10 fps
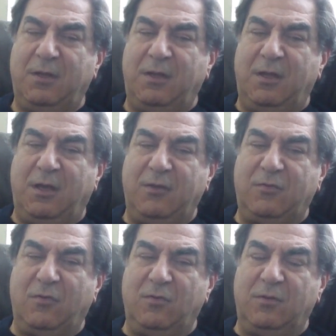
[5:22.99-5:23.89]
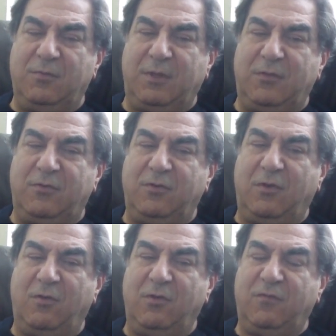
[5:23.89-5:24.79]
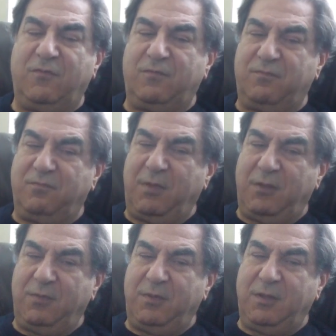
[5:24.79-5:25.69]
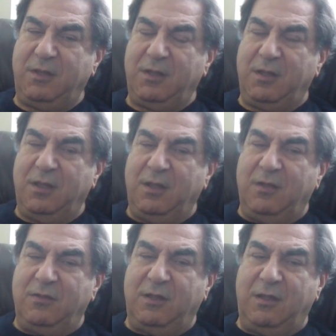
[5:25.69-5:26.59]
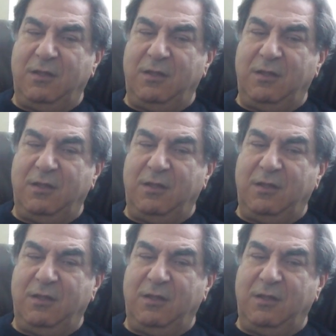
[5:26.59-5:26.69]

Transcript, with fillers: I told them that, you know, if maybe they